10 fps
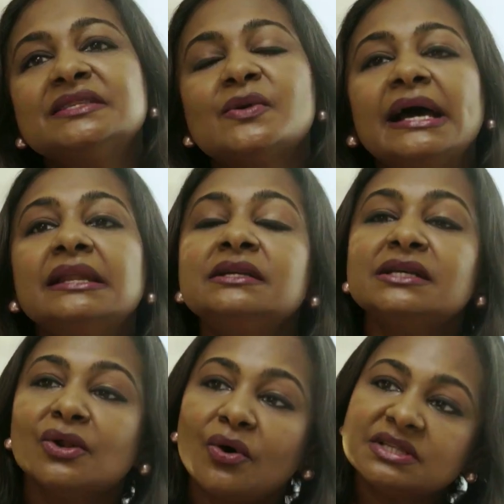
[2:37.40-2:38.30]
So I learned
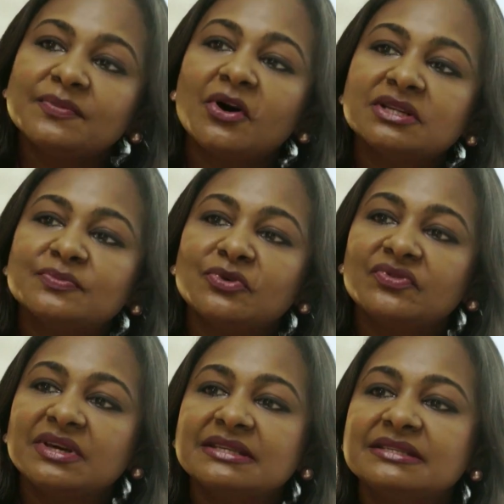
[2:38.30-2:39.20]
a lot about
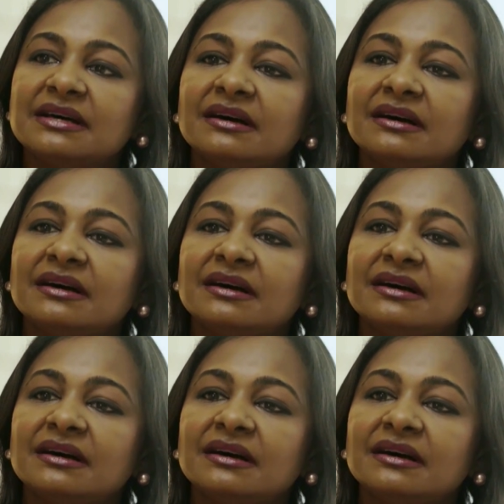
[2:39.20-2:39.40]
movies.